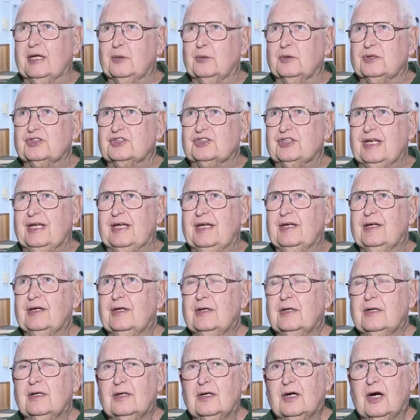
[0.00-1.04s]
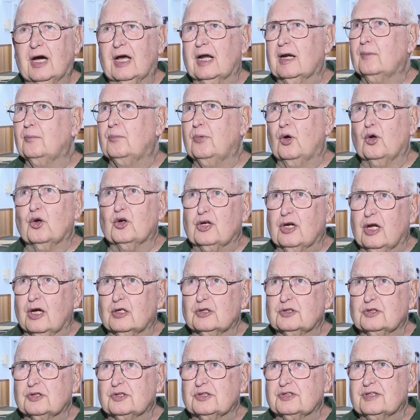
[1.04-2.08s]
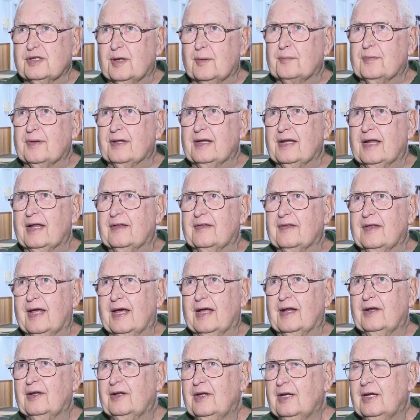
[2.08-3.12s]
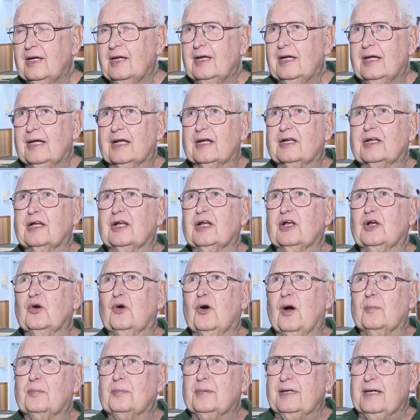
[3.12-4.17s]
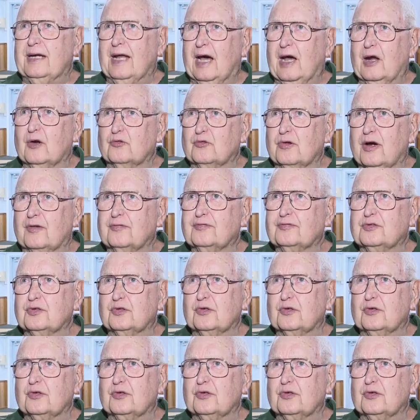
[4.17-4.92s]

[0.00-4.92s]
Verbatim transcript: you would see on a bulldozer or something like that. It can go up and down rough